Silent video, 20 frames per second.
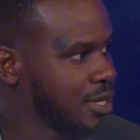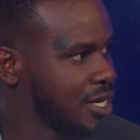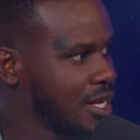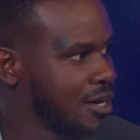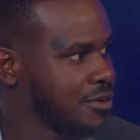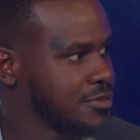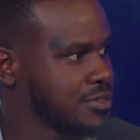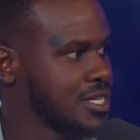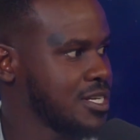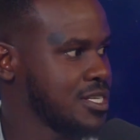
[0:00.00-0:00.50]

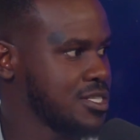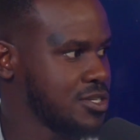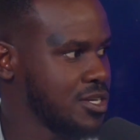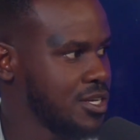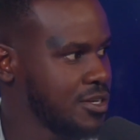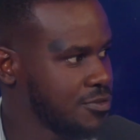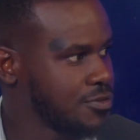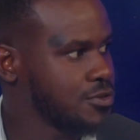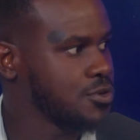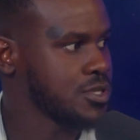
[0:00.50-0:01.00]
happened after has
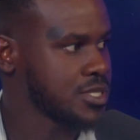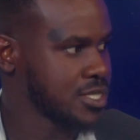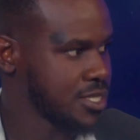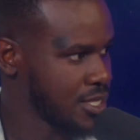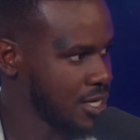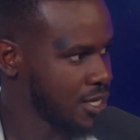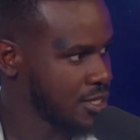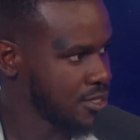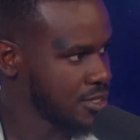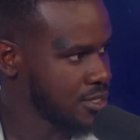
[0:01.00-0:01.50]

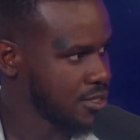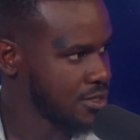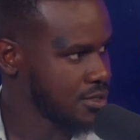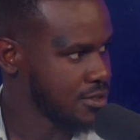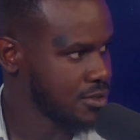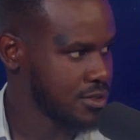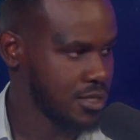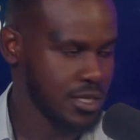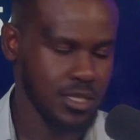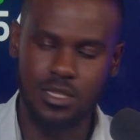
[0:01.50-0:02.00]
reinforced that
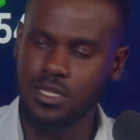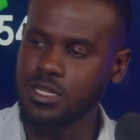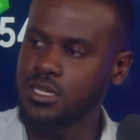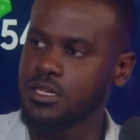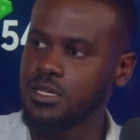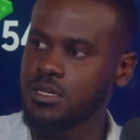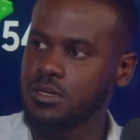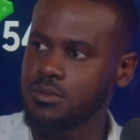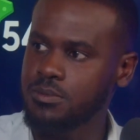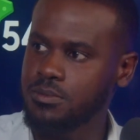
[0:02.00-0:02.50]

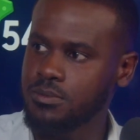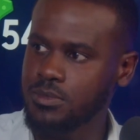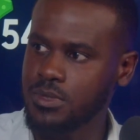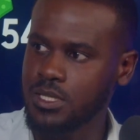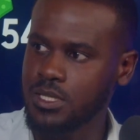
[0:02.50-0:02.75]
the